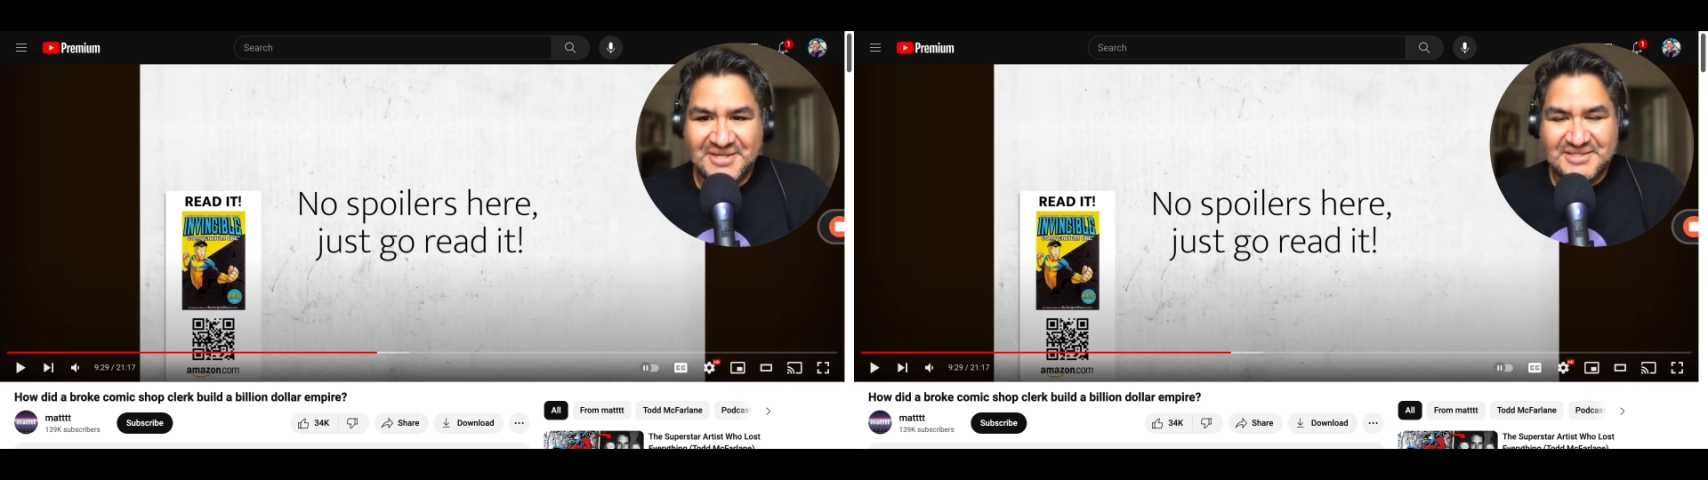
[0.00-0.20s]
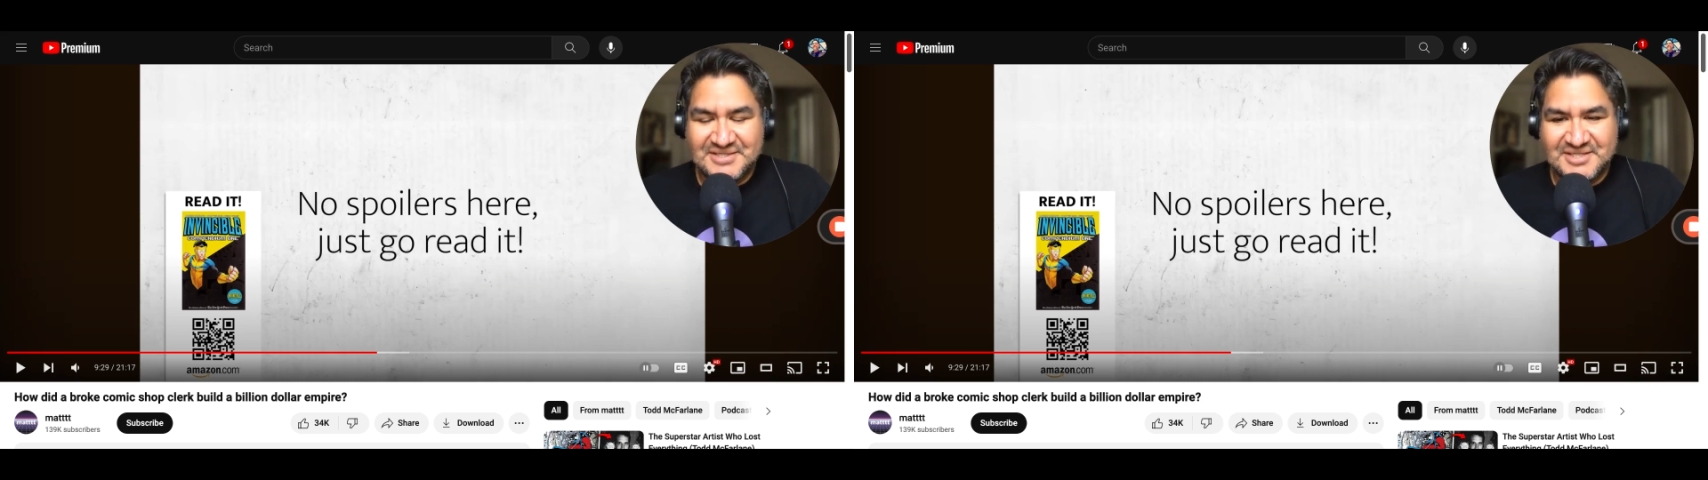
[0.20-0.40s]

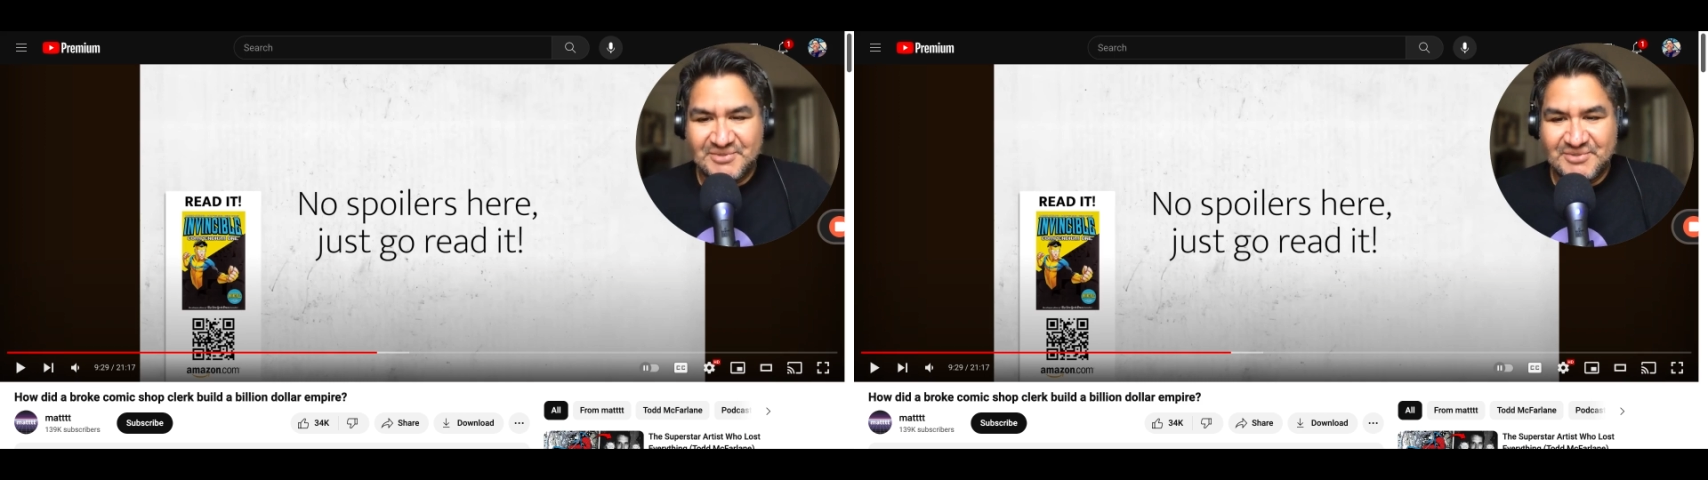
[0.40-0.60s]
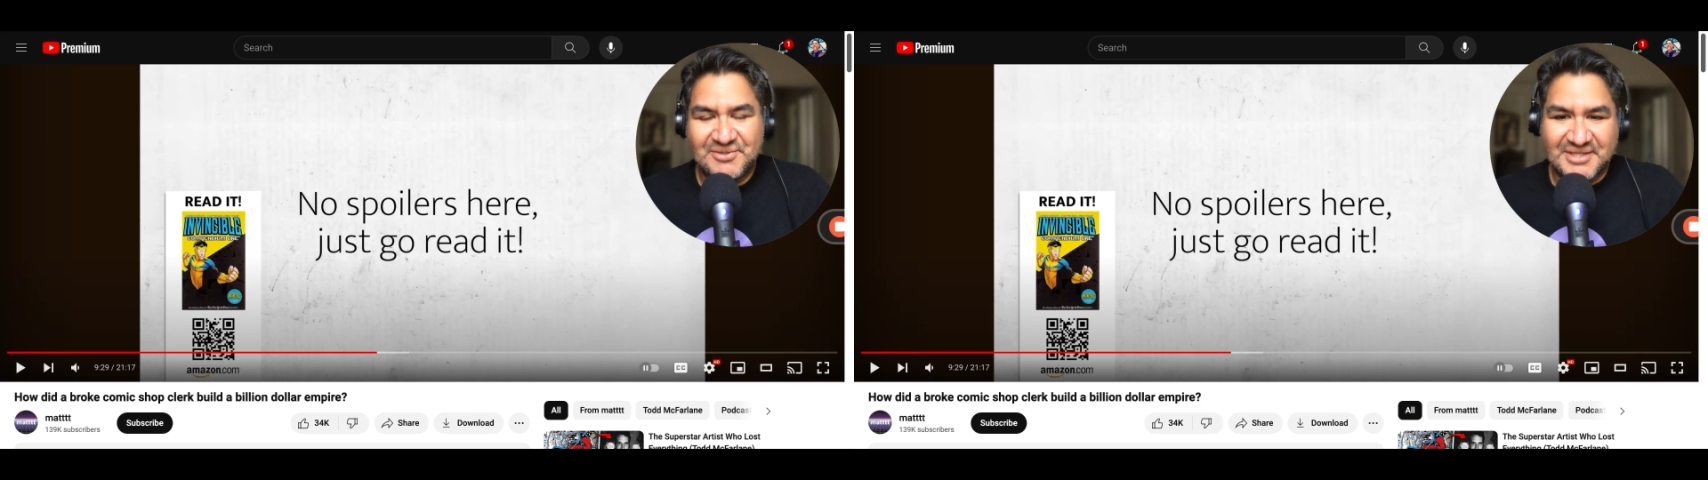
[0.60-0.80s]

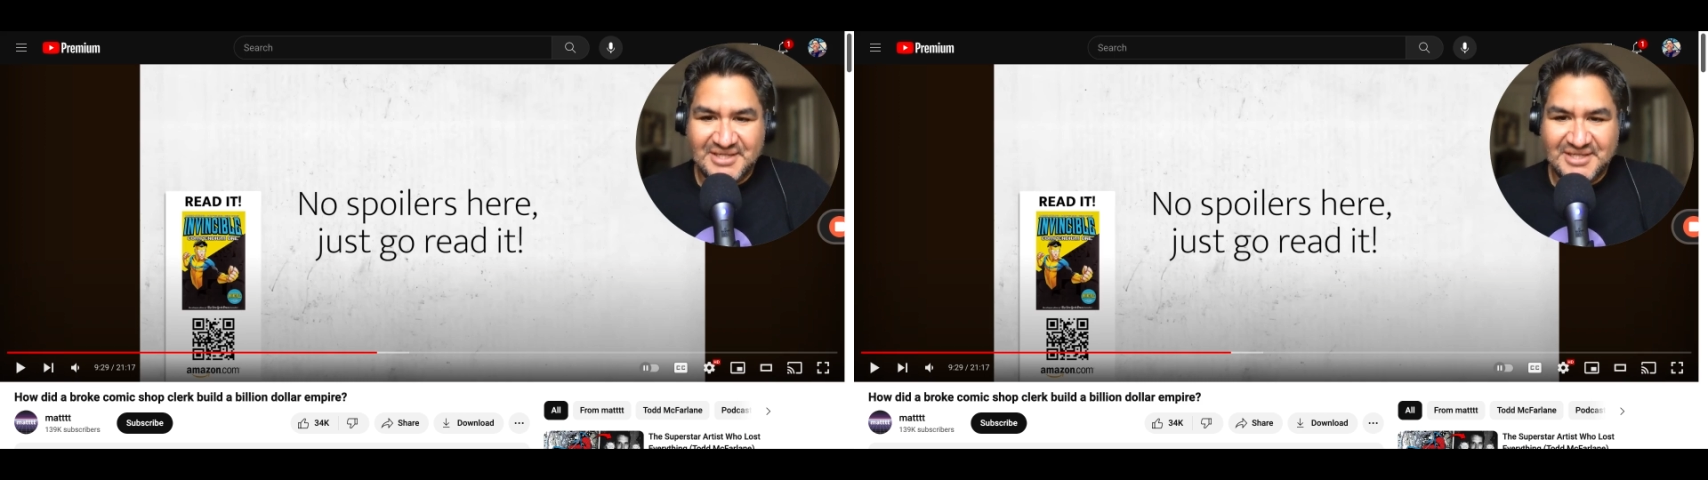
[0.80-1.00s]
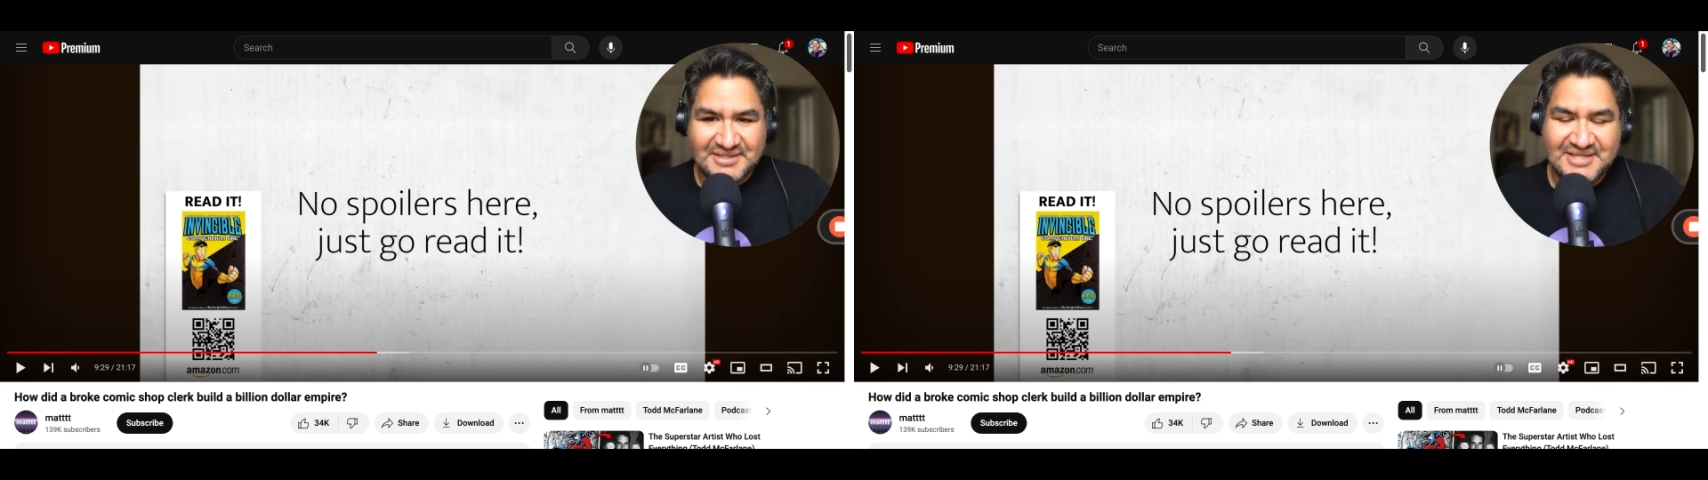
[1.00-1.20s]

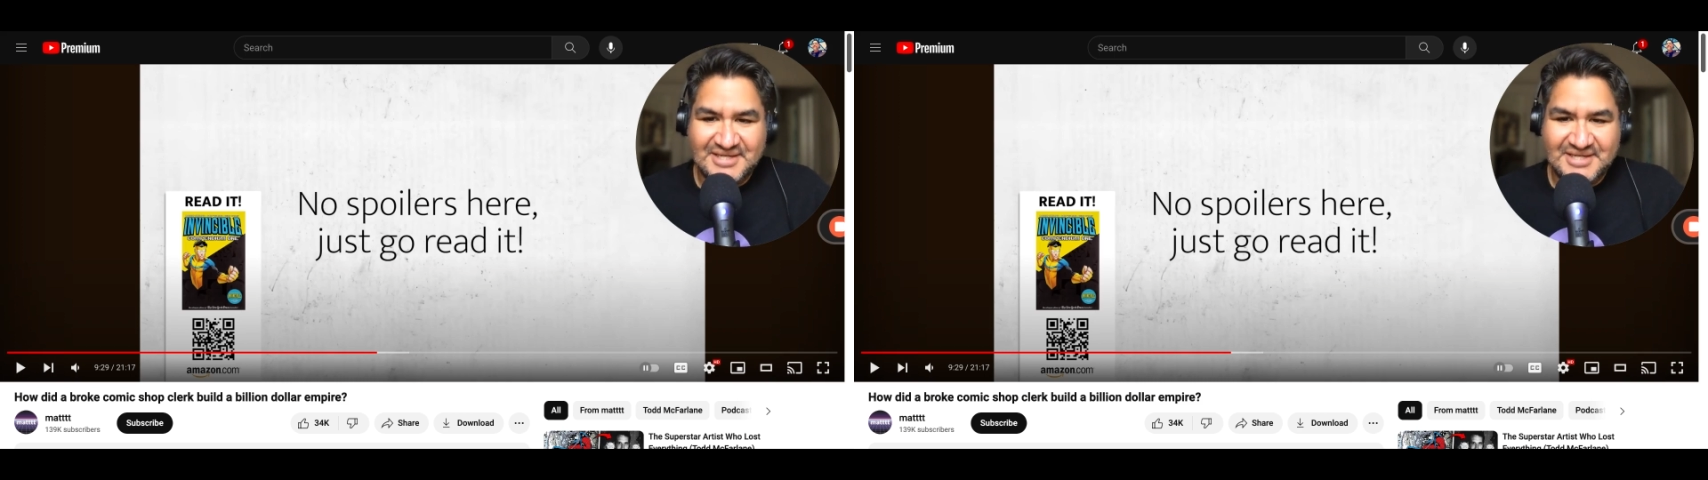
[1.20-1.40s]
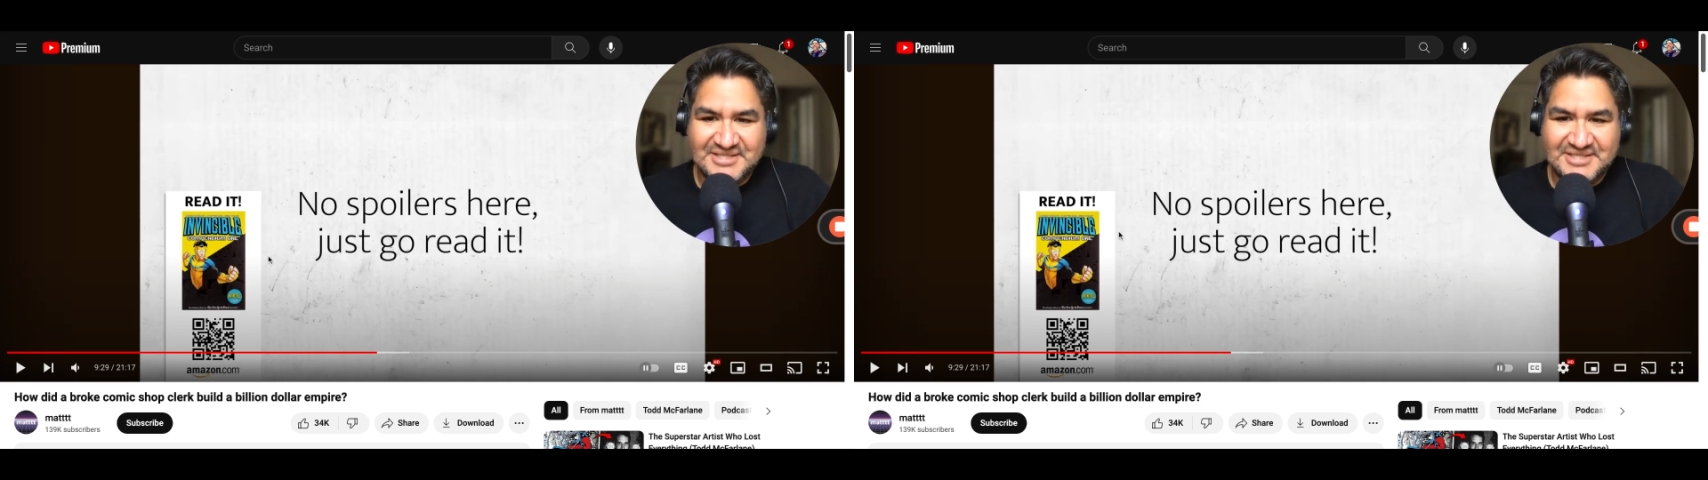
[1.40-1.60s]
Similarly, that
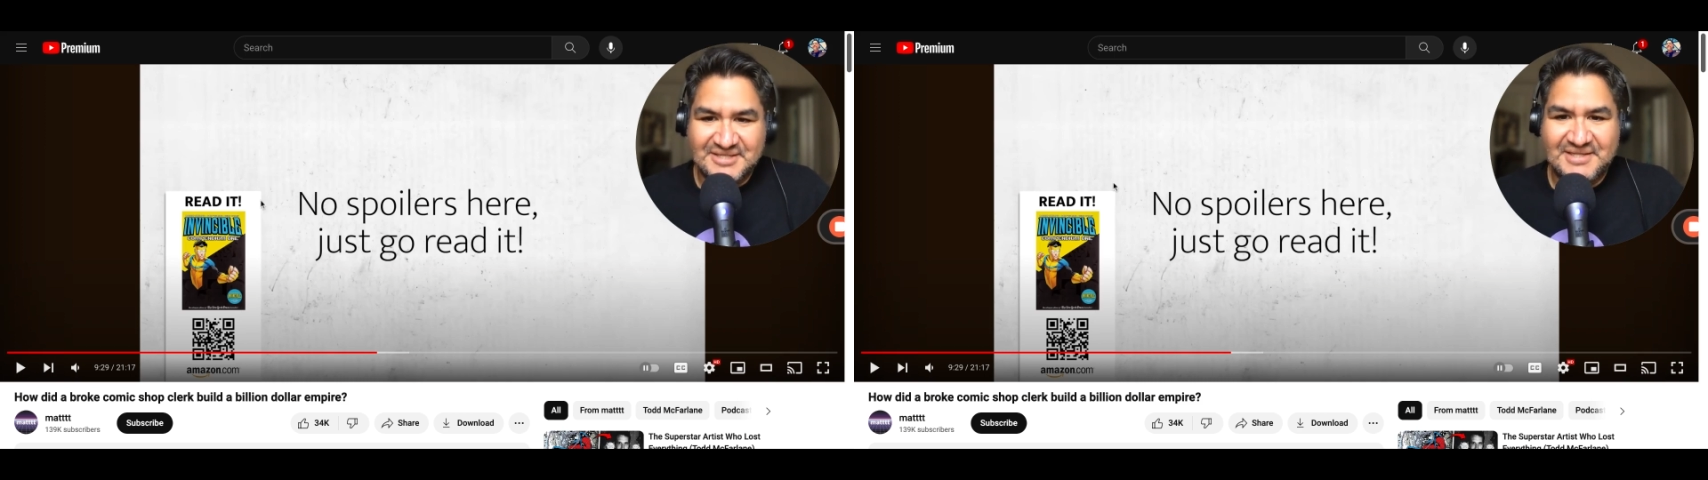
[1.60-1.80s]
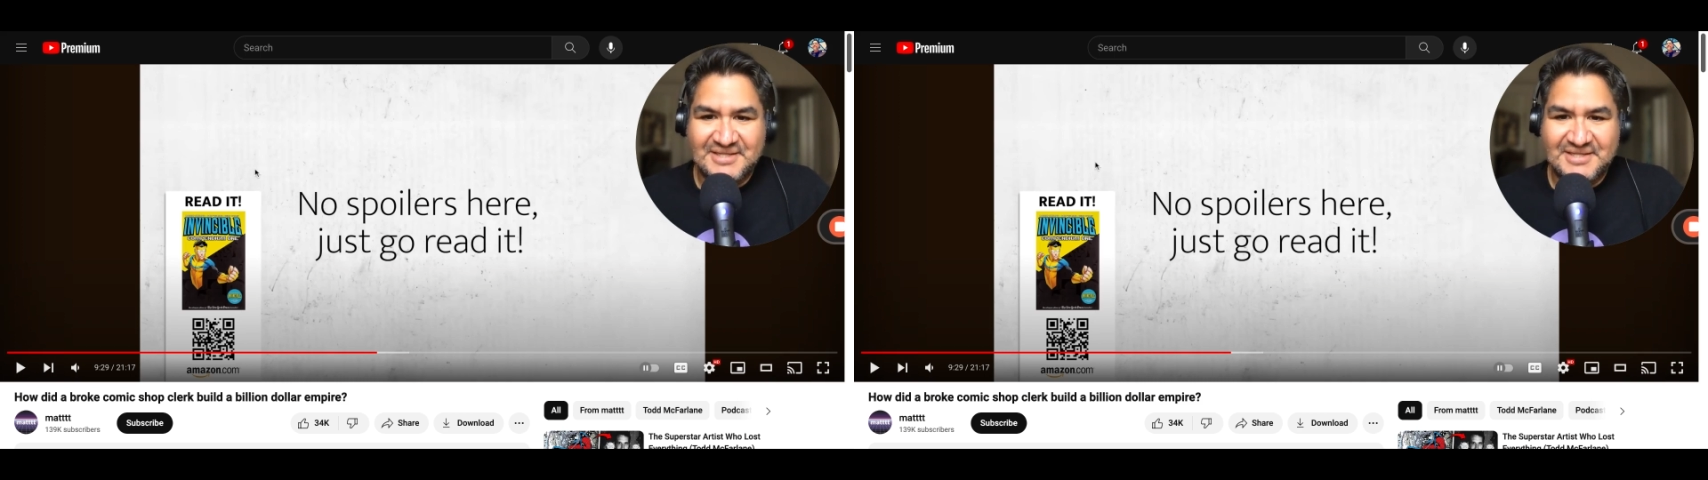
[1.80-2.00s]
is the
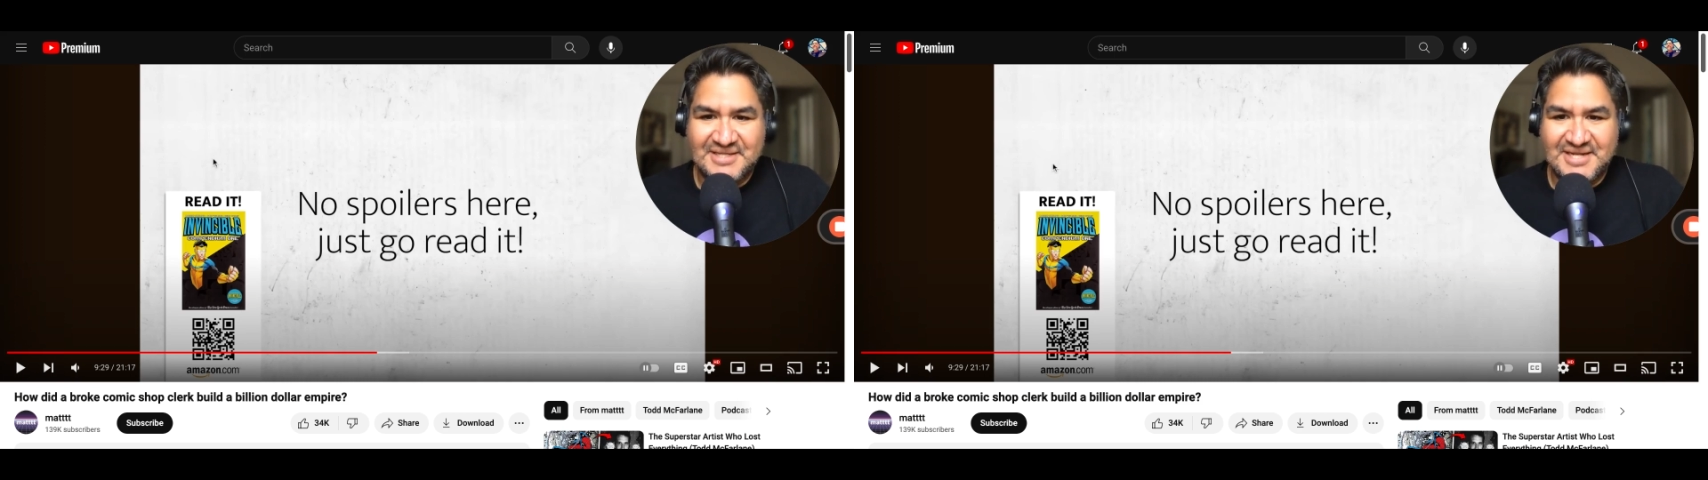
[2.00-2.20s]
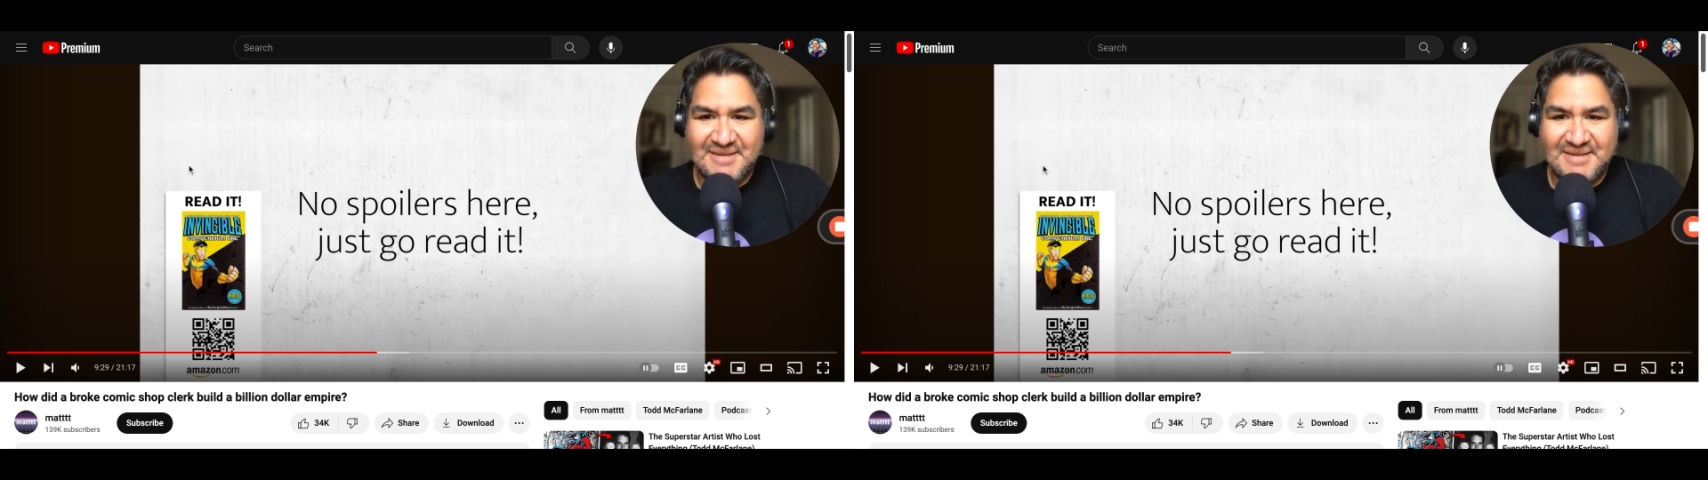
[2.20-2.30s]
effect that it